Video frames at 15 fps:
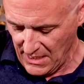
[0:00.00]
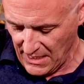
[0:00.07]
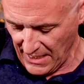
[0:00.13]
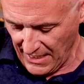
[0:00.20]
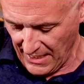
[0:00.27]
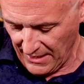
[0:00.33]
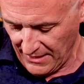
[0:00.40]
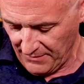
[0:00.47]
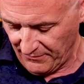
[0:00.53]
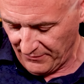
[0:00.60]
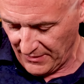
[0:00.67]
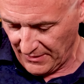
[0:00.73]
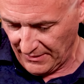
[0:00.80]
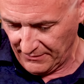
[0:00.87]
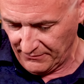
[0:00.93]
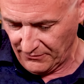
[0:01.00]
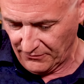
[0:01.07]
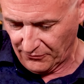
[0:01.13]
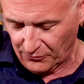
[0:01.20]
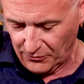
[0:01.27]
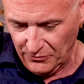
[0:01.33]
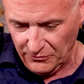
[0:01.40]
And
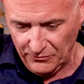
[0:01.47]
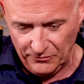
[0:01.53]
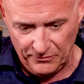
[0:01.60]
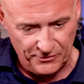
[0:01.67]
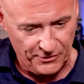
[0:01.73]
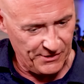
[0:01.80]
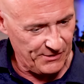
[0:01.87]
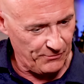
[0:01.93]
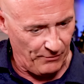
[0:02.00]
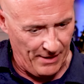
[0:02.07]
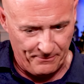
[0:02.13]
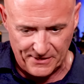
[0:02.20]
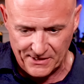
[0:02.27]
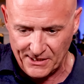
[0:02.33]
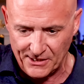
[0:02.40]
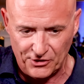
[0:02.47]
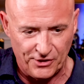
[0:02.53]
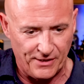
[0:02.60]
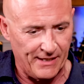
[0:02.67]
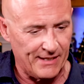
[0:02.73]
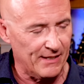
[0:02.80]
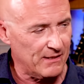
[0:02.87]
through just
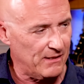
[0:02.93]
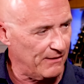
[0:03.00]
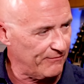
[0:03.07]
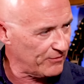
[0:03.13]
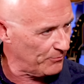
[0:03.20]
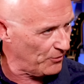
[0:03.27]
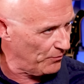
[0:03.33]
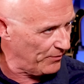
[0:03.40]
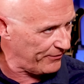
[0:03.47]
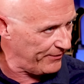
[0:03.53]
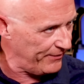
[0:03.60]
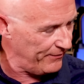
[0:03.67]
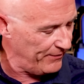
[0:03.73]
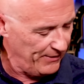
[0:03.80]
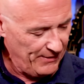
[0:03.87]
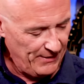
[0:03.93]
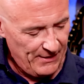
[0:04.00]
repetition, I got comfortable with it.